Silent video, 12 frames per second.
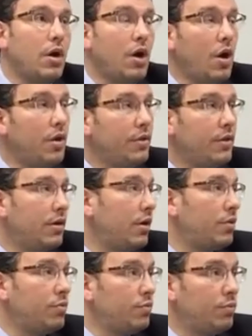on
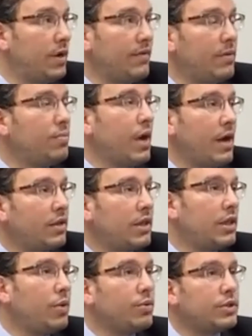whatever the product that
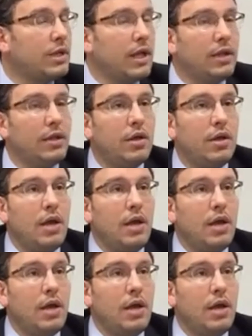they were selling,